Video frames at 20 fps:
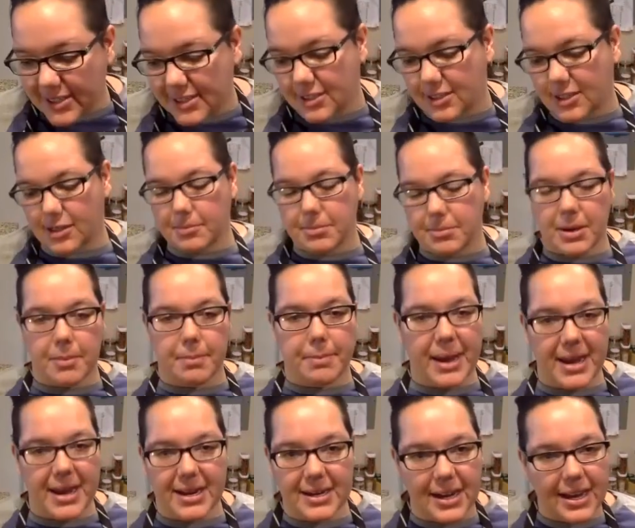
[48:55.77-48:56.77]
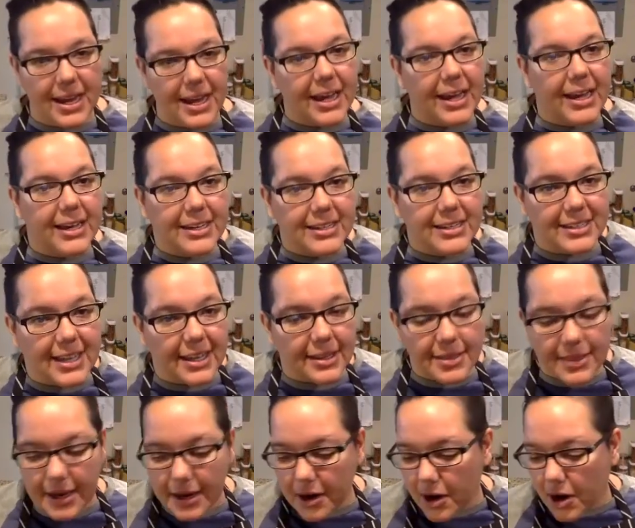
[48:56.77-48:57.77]
It's going to be a pain to get
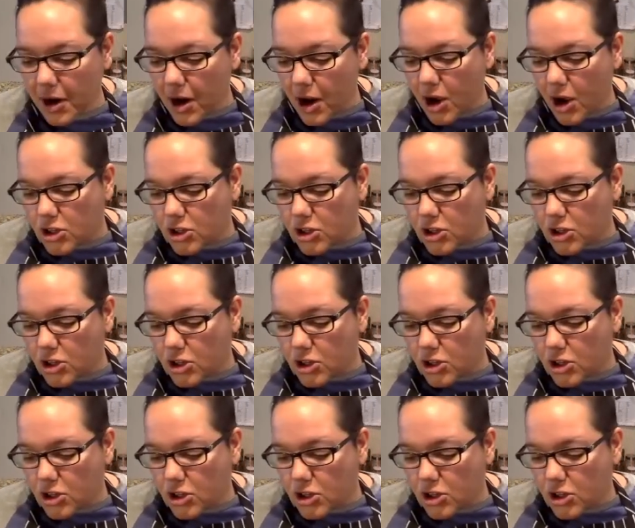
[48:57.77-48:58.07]
there.